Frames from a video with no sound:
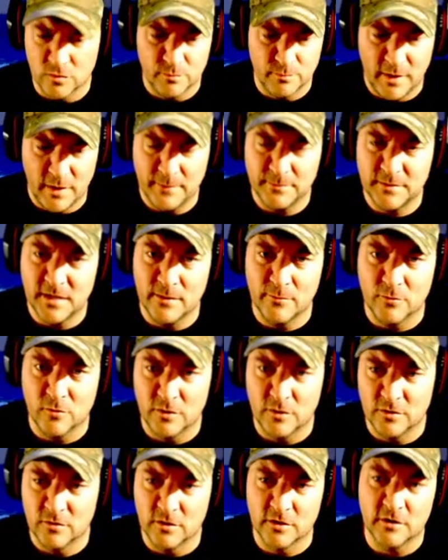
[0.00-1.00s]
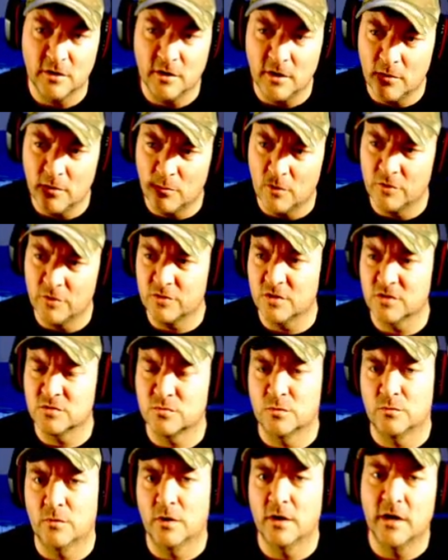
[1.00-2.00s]
map table and you're like, I want this
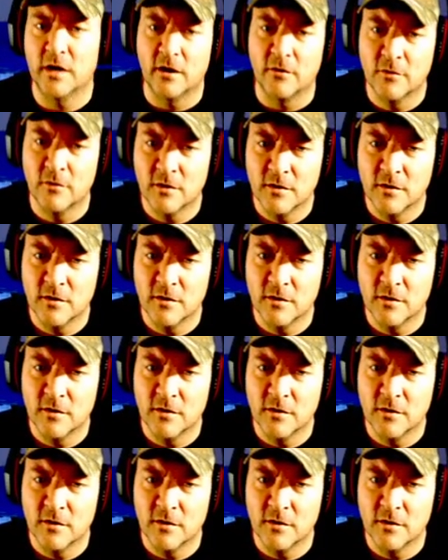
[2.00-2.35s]
one right now.